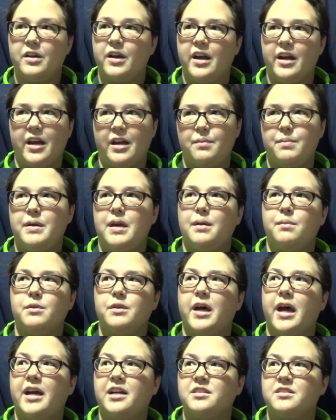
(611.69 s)
and I'd be able
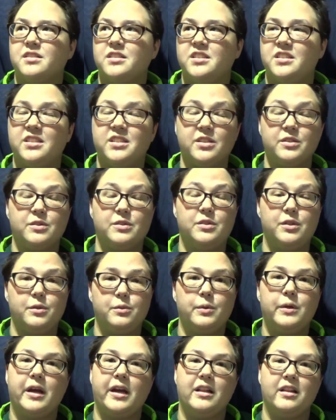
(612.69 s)
to actually still do
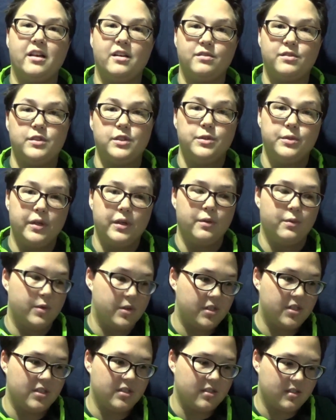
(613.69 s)
what I love doing,
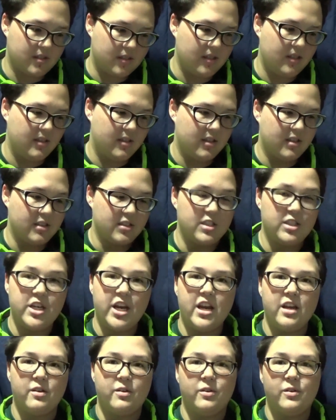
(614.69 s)
which is this
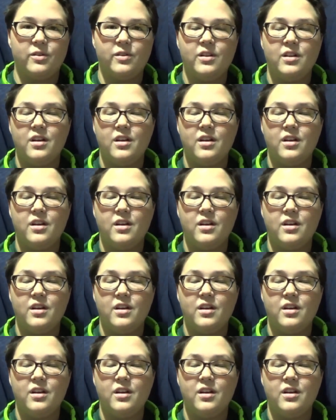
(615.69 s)
channel,